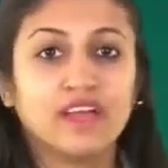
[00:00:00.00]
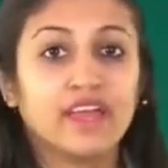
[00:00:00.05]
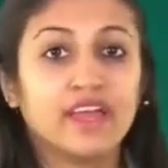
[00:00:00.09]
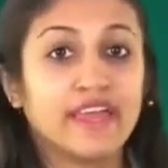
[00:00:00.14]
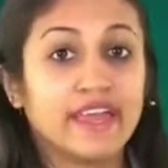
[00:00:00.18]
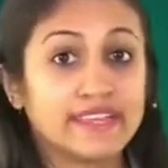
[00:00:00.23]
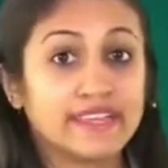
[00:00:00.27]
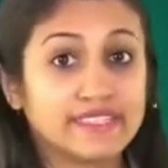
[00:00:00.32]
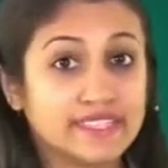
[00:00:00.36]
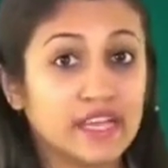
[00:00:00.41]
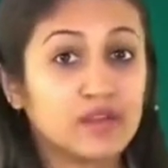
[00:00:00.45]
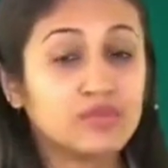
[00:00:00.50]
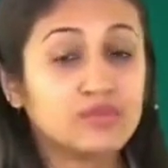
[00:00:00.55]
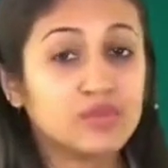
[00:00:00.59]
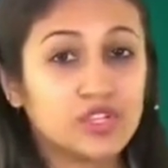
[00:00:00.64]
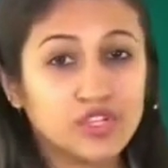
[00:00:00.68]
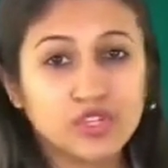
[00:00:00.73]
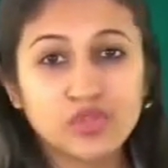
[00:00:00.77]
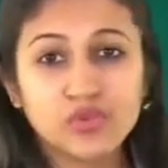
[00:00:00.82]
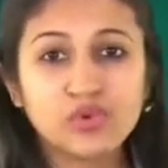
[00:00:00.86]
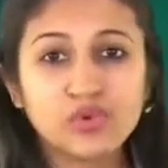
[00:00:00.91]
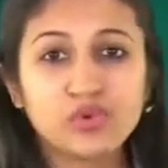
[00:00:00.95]
Example
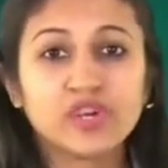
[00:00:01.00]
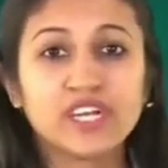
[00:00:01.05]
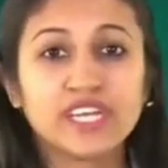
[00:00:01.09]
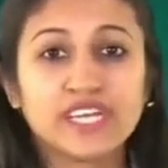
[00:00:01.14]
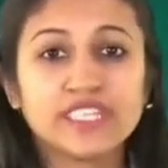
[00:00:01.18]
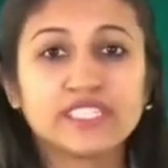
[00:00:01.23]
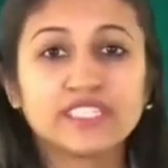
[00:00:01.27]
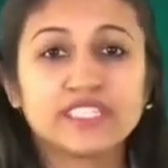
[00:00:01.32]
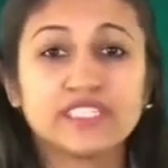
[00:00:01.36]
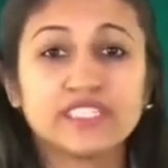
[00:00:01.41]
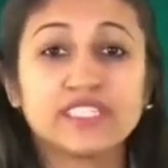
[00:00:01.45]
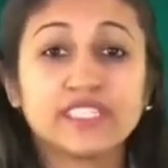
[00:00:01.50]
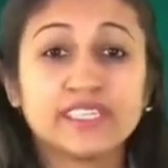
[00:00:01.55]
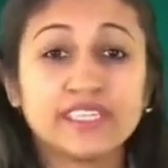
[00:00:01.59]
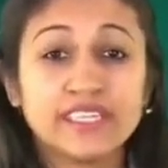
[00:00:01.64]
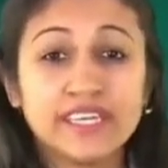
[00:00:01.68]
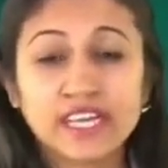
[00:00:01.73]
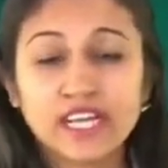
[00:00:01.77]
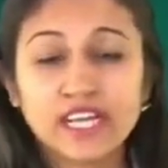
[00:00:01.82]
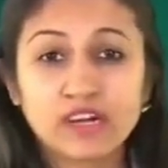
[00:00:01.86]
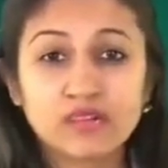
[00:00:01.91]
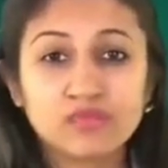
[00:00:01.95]
2 is the
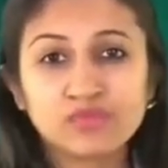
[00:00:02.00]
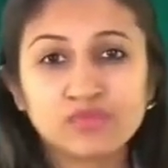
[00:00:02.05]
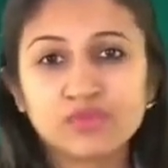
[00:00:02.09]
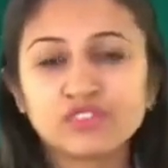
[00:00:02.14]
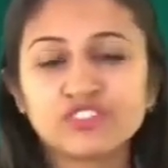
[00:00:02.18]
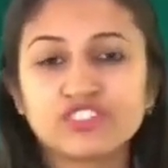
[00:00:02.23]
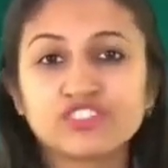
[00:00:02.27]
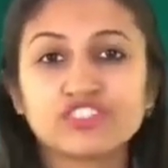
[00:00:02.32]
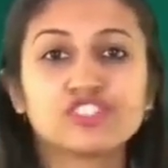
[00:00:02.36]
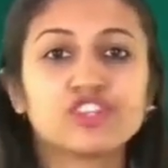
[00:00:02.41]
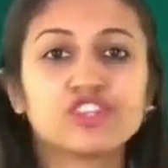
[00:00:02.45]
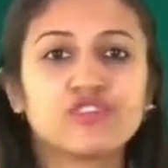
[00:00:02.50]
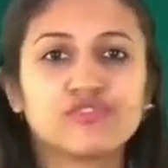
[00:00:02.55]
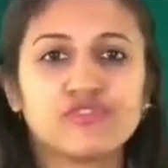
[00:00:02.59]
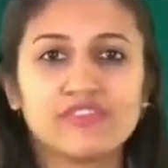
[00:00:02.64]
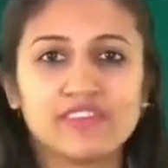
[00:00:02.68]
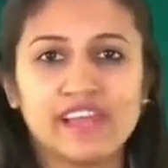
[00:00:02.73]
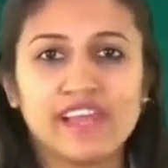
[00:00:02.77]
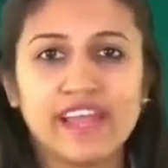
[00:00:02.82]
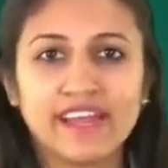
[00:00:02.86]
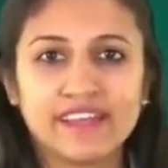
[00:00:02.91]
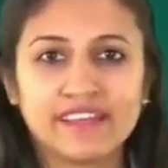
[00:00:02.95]
decomposition of
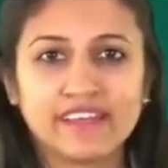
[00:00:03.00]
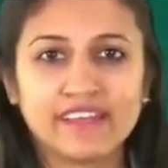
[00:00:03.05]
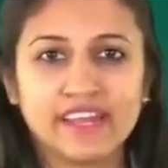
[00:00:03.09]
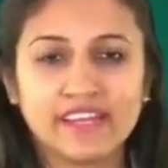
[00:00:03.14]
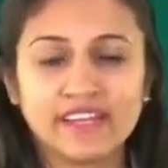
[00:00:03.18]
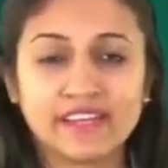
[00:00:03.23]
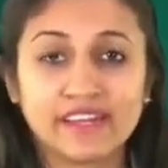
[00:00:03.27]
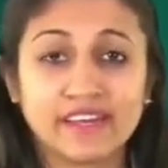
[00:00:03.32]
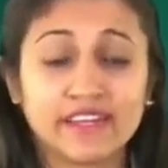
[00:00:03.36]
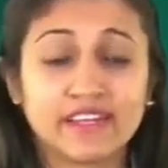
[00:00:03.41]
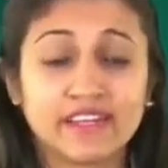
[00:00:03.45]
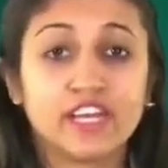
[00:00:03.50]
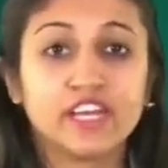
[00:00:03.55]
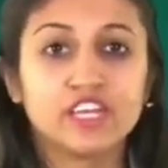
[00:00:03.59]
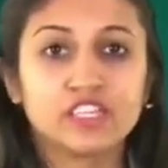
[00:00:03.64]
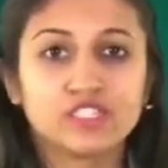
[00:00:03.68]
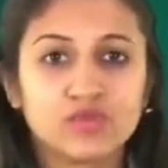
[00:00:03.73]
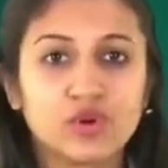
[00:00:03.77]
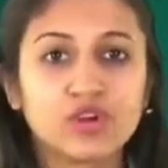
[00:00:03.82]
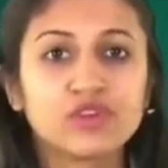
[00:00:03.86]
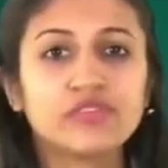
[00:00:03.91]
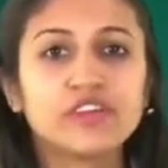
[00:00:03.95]
lead nitrate.
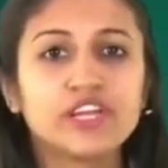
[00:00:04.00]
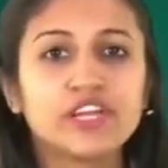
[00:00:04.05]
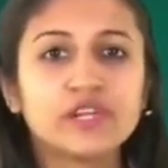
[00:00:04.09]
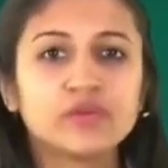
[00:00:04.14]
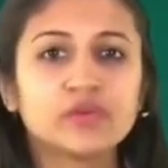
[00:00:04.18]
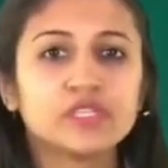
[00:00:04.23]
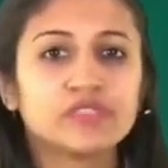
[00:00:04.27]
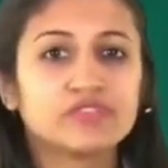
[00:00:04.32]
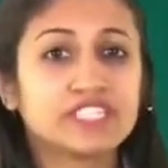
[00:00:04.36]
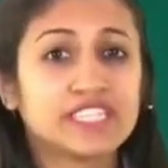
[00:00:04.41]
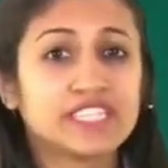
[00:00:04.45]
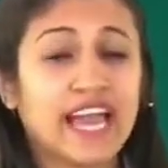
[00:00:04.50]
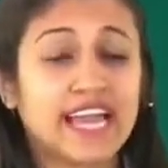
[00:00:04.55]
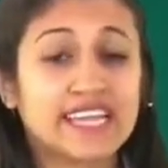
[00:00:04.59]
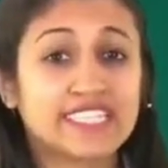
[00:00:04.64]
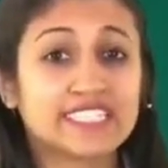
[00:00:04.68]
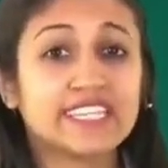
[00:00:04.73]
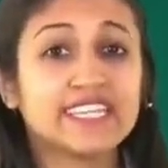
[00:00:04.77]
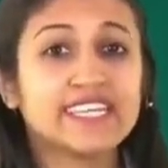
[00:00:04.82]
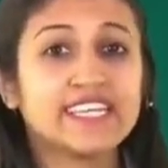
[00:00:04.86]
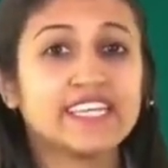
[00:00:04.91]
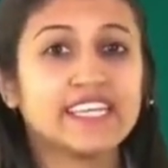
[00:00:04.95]
So what we'll do is we'll
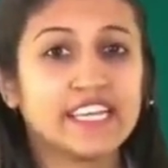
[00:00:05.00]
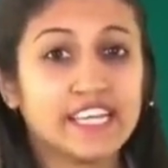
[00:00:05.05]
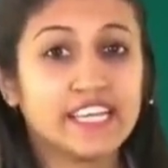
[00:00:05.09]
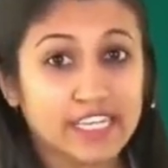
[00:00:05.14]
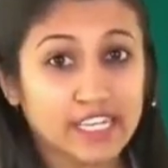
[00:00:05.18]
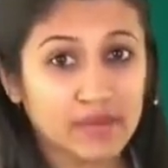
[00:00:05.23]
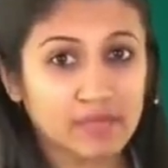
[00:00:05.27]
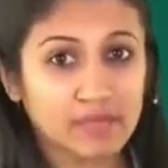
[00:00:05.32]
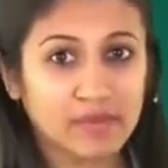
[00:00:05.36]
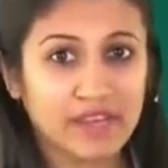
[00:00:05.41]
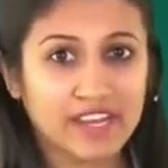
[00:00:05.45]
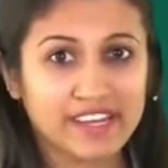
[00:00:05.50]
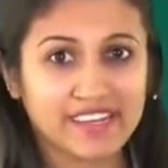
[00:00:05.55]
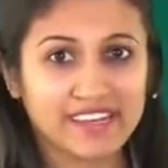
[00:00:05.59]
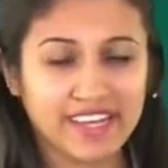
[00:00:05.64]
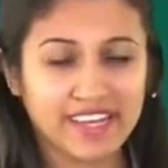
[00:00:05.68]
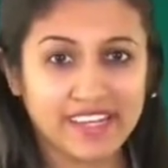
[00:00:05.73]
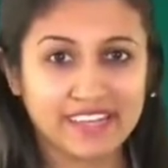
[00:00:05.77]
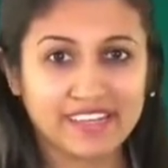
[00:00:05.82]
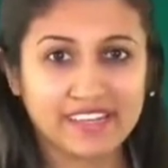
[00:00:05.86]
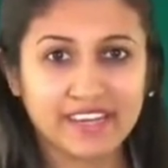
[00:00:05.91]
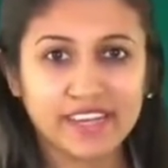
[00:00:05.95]
actually heat up lead
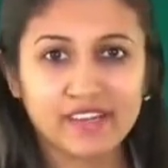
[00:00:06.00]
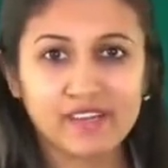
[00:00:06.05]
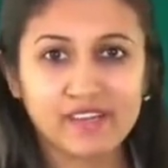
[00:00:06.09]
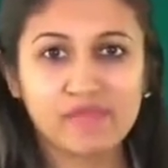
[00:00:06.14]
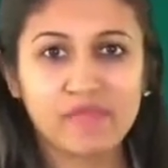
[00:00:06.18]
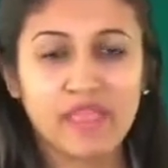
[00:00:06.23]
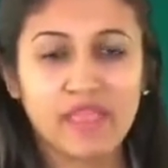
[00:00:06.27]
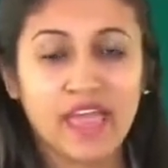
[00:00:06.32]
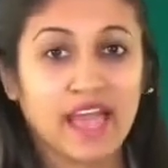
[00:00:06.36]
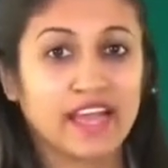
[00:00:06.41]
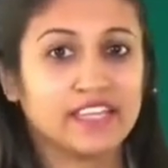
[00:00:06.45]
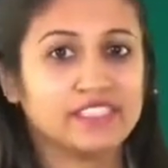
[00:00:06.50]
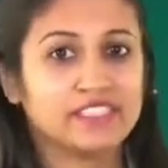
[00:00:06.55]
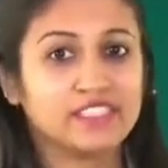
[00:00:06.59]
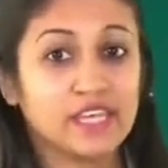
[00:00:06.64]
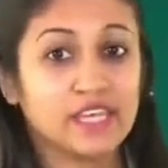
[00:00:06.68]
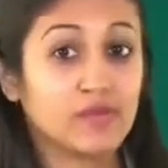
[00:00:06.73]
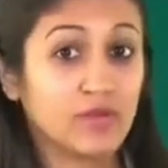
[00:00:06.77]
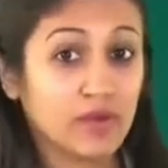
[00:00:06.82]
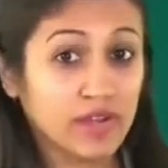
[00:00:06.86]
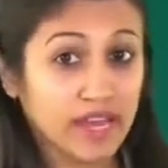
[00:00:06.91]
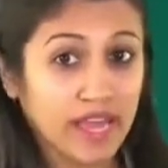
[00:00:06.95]
nitrate and
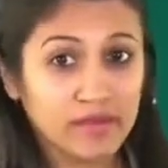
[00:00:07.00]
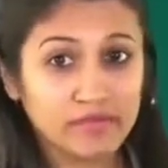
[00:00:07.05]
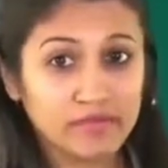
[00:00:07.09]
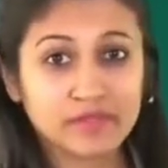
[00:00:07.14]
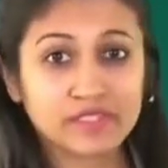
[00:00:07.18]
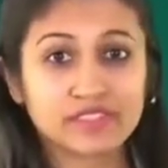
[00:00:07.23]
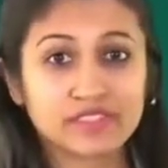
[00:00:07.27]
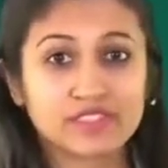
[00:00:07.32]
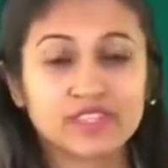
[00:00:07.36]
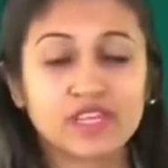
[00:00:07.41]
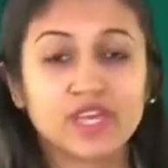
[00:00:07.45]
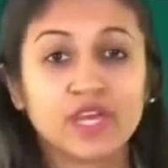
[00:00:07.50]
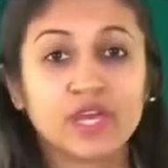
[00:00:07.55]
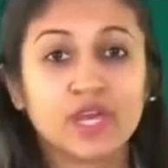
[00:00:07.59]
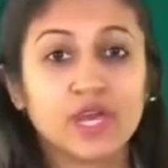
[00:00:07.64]
see what happens.